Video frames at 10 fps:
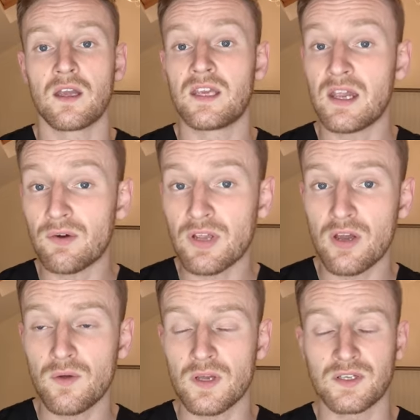a year
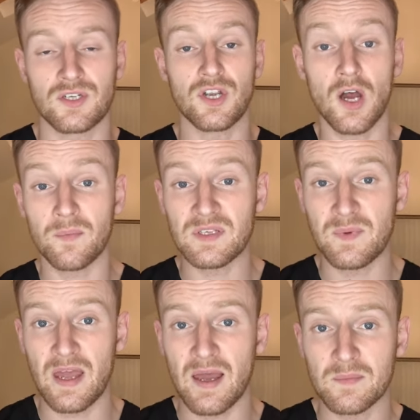ago as a sharpness
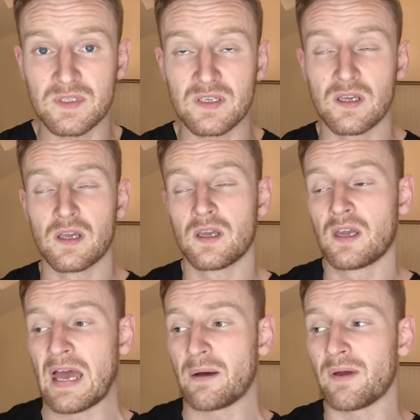perhaps.
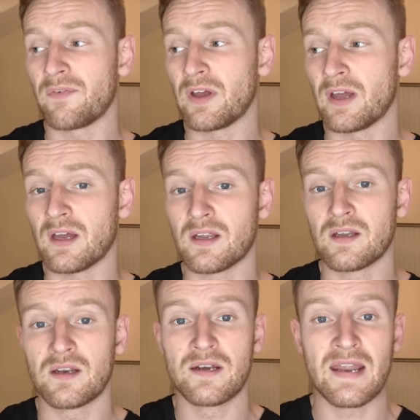However,
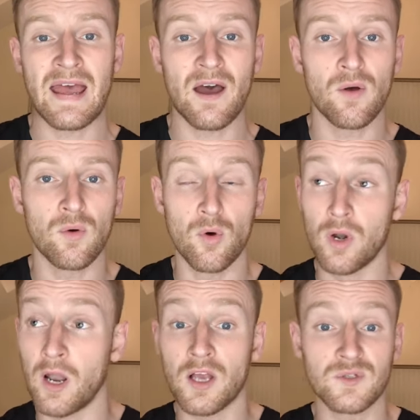now
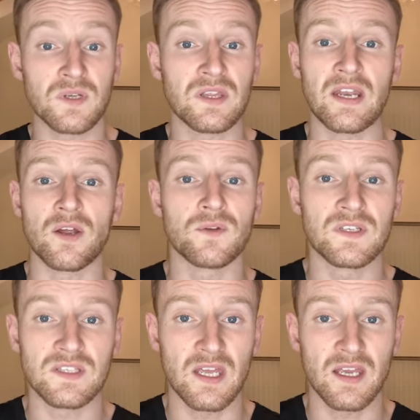or last week they
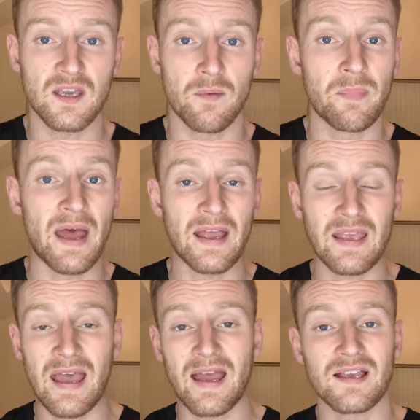noticed that it come
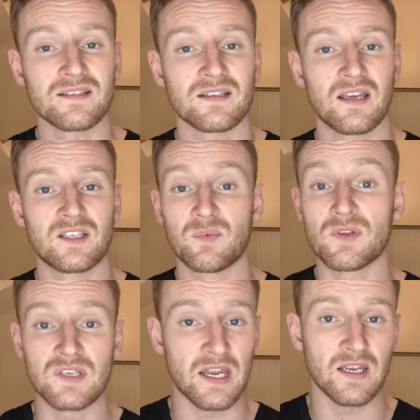back as a
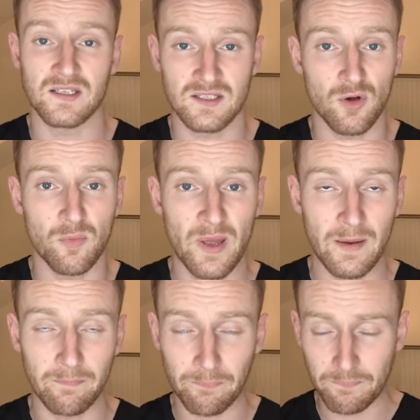spontaneous dull
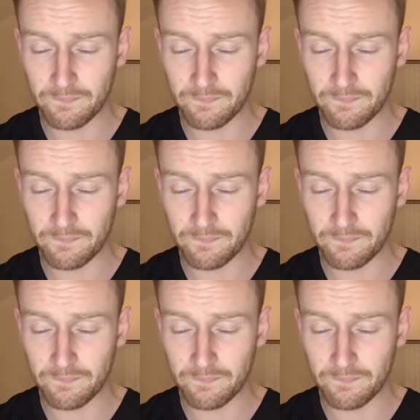pain.